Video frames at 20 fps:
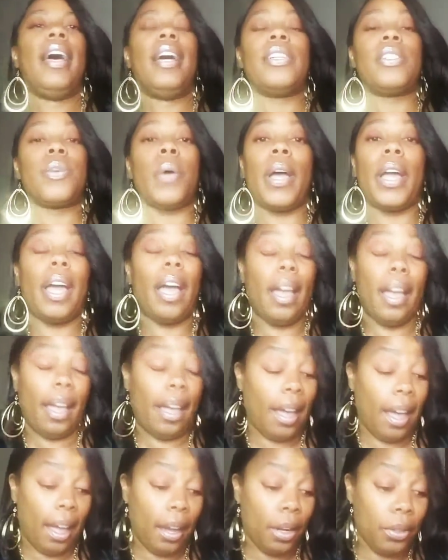So
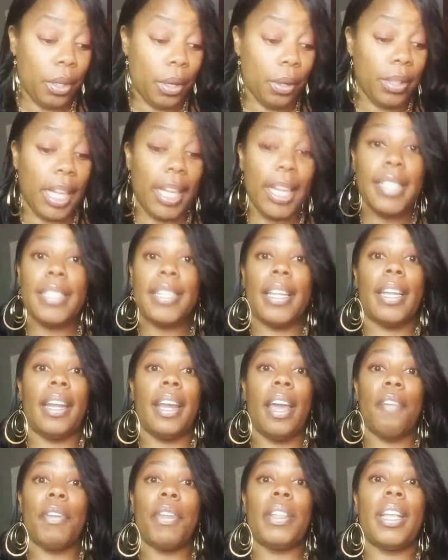I don't know. Like I said,
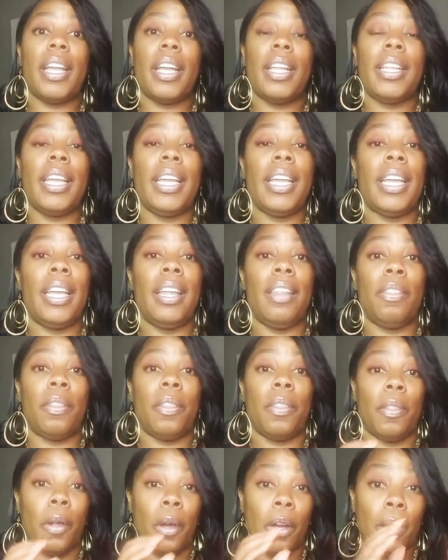everything in the end,
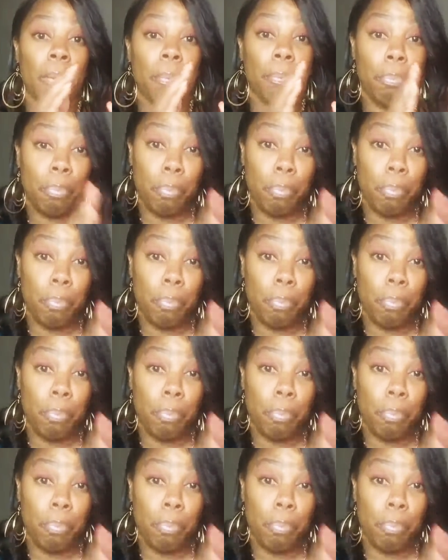the